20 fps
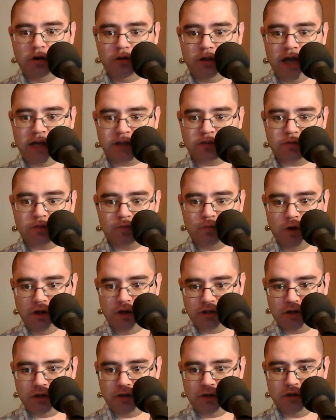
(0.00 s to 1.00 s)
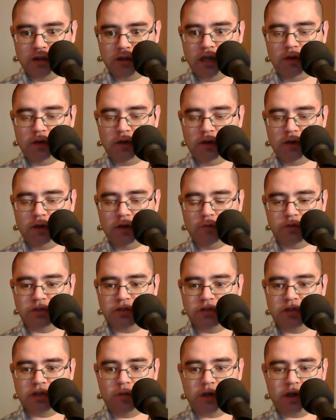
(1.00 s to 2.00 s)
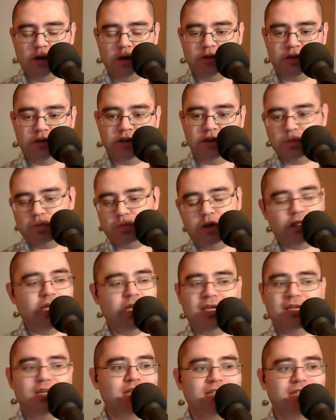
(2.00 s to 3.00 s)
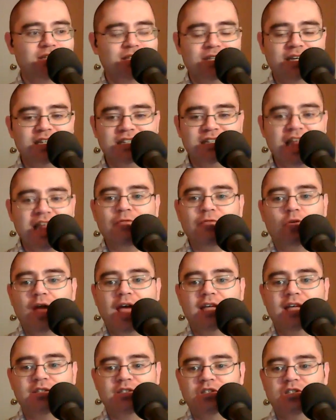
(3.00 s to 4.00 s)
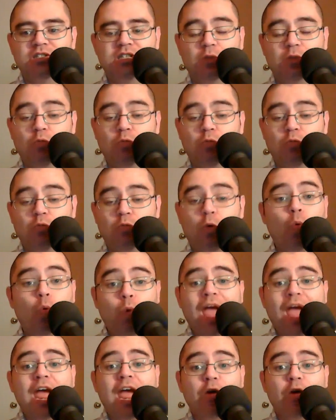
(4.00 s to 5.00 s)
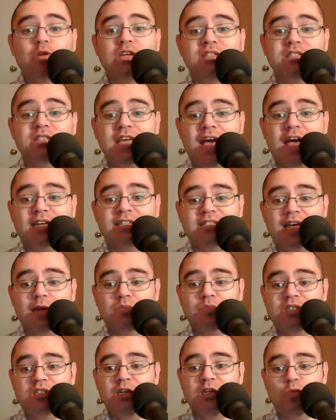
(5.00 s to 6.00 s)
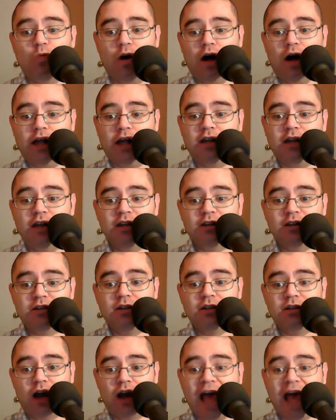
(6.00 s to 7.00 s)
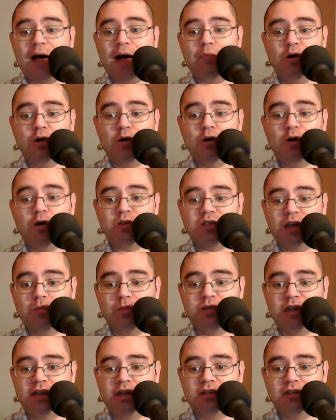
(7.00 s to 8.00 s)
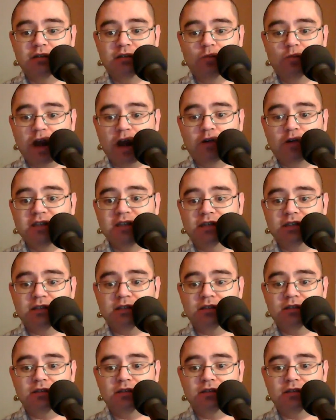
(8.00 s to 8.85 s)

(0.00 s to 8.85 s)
last winter, then it was coming out this spring. Like it never ends. It just where is the XMC1 Atmos update? Where is it?